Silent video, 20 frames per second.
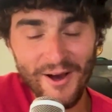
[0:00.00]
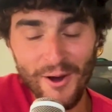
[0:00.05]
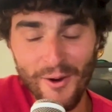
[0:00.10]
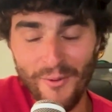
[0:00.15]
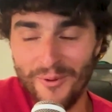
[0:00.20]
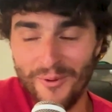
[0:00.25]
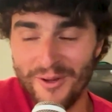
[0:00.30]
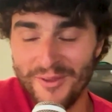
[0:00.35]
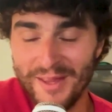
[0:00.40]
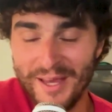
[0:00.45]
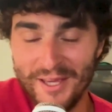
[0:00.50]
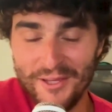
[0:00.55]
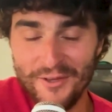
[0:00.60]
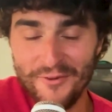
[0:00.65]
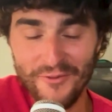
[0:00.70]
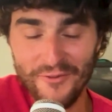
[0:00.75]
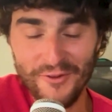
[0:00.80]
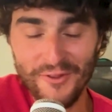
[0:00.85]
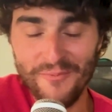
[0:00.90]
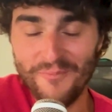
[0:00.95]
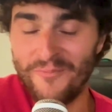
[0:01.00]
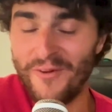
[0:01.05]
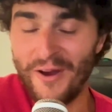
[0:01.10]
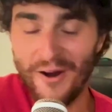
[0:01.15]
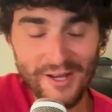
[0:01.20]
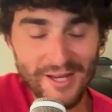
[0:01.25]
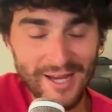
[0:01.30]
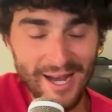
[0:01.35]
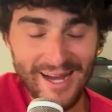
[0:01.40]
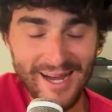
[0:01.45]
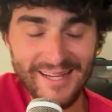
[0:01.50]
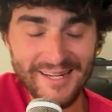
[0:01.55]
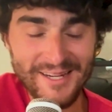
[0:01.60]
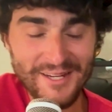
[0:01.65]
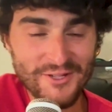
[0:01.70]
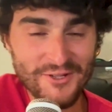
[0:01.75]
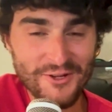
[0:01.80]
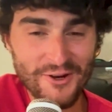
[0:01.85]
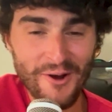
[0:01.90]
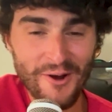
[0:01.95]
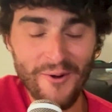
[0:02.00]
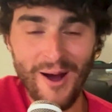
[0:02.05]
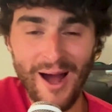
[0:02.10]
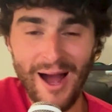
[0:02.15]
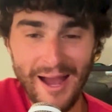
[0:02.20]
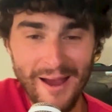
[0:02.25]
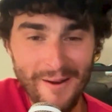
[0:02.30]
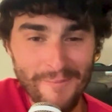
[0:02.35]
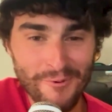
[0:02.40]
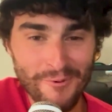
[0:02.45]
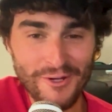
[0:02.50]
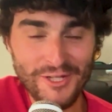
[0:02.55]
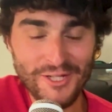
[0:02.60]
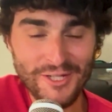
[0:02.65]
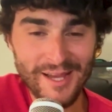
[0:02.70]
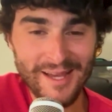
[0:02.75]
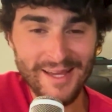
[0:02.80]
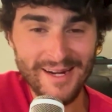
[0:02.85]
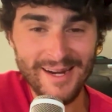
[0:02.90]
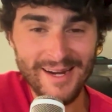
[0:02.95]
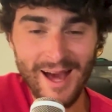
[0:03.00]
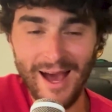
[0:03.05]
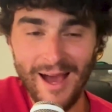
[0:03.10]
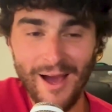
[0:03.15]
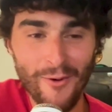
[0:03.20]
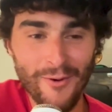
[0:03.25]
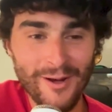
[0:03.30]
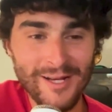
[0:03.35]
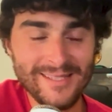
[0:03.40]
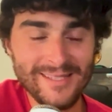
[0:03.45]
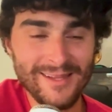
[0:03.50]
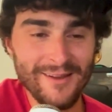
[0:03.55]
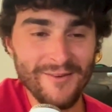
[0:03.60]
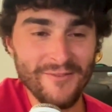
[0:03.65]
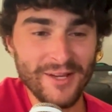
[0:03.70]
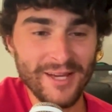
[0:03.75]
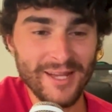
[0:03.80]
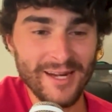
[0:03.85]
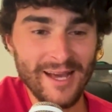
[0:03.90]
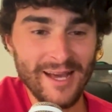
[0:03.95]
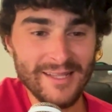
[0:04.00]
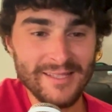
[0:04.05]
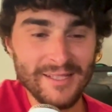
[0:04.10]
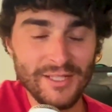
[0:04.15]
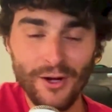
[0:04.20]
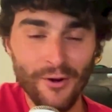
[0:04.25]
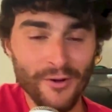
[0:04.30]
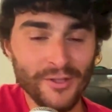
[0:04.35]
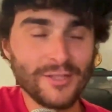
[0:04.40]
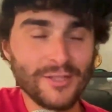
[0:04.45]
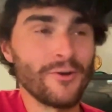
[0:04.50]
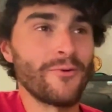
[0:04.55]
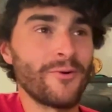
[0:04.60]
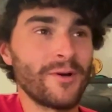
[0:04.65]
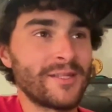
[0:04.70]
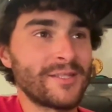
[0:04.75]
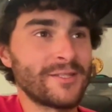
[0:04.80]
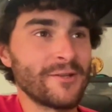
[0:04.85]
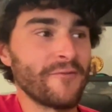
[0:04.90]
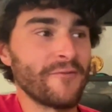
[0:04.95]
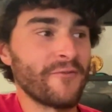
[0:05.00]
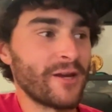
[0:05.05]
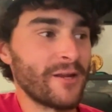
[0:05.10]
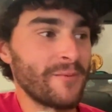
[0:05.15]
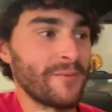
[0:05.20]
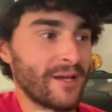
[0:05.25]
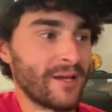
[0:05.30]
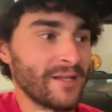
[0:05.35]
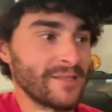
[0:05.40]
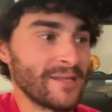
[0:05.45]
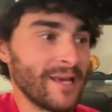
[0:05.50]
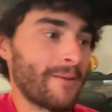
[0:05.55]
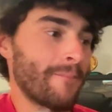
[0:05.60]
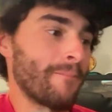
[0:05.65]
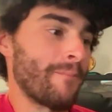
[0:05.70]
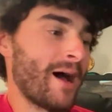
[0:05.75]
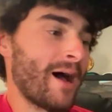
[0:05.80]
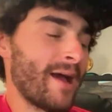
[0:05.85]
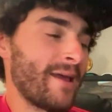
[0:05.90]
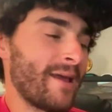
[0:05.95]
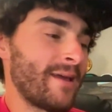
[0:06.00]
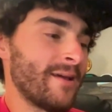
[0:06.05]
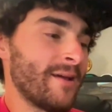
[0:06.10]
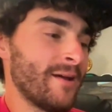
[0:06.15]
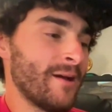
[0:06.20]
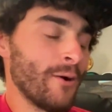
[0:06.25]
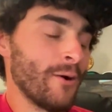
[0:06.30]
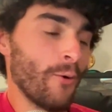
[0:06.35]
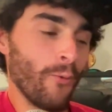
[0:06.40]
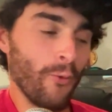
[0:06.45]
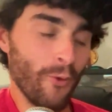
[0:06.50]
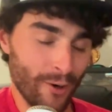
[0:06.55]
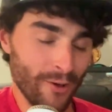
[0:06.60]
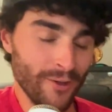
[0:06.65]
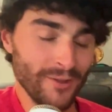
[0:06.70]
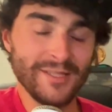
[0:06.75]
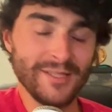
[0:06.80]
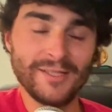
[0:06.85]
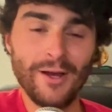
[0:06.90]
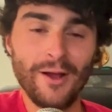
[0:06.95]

well, thank you for the very kind intro. I appreciate it. I always love connecting. It's so funny because like my world is all